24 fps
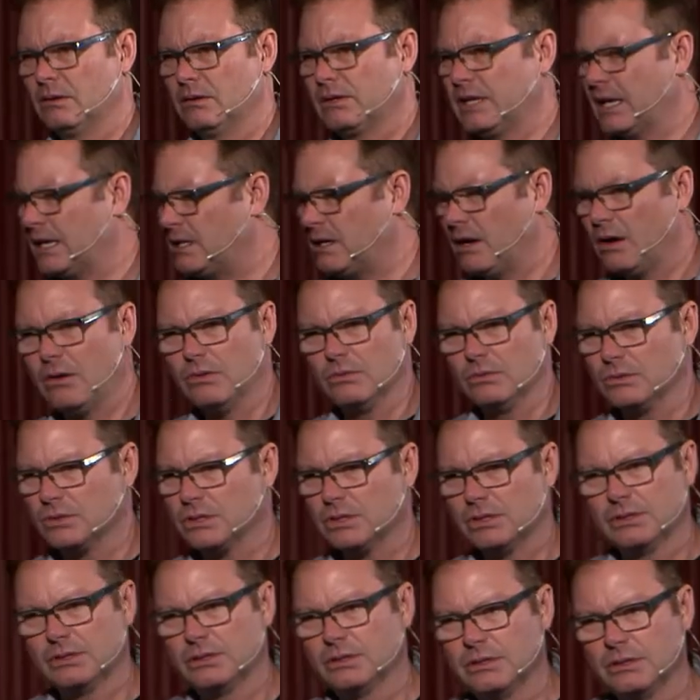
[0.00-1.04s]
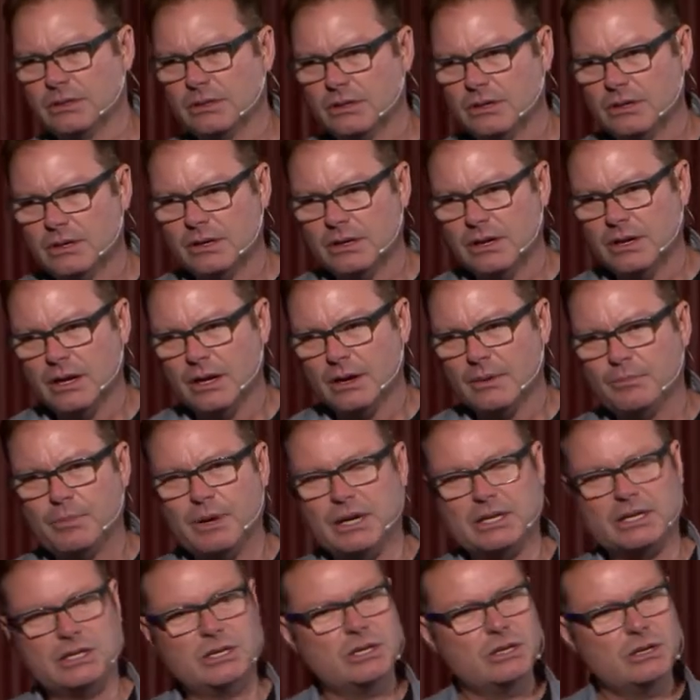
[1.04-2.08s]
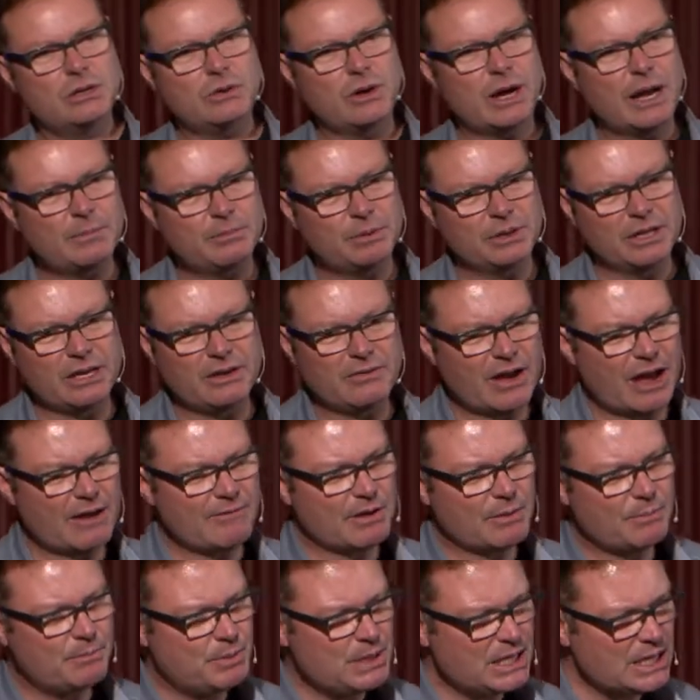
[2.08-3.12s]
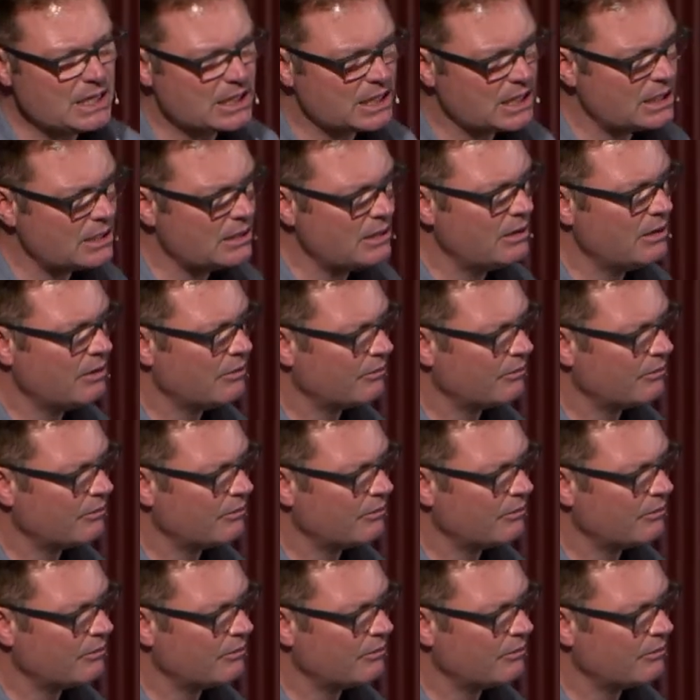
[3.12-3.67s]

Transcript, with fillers: They don't. But you, I believe, have a beacon